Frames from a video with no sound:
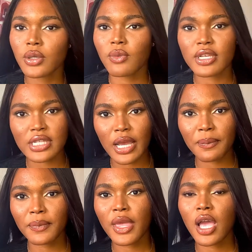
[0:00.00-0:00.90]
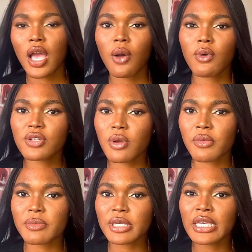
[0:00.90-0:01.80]
What's up? What's wrong
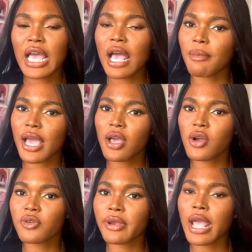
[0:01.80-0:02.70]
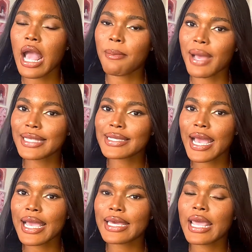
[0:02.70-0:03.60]
with me? Am I hungry? Am I
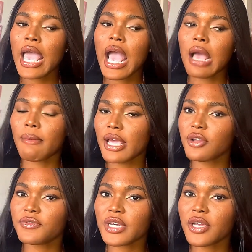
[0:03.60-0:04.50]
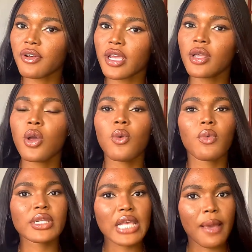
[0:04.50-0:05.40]
tired? Am I not feeling great?
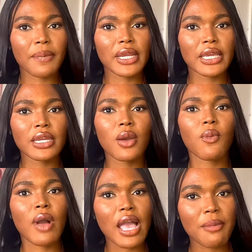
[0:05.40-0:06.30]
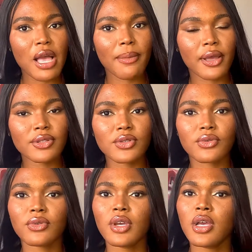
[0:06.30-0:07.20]
What's happening? Why am I about
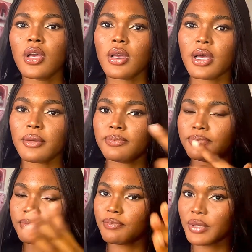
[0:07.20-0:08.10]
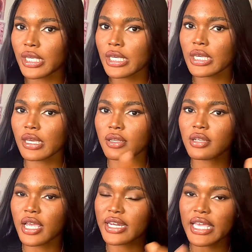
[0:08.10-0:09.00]
to be in
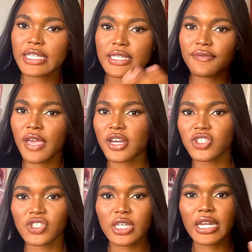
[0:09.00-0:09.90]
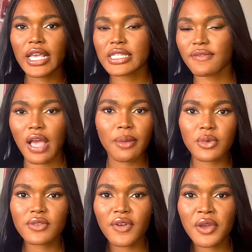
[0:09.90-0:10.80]
a negative energy, a negative
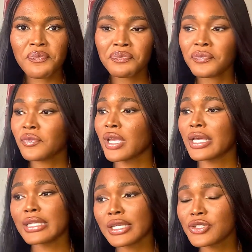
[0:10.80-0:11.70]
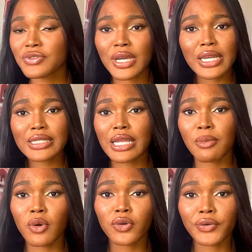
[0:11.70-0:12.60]
atmosphere? And then I just realized that I'm
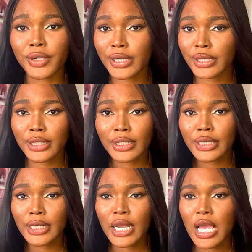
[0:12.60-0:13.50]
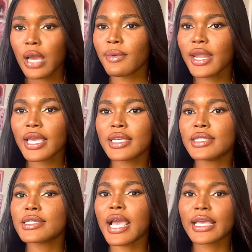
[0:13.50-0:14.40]
hungry. And when I
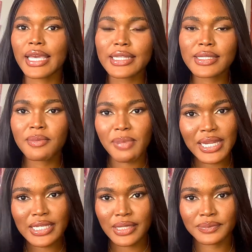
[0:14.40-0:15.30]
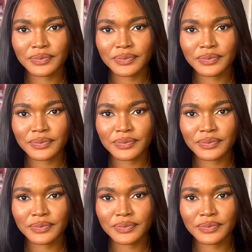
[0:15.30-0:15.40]
eat, I get better.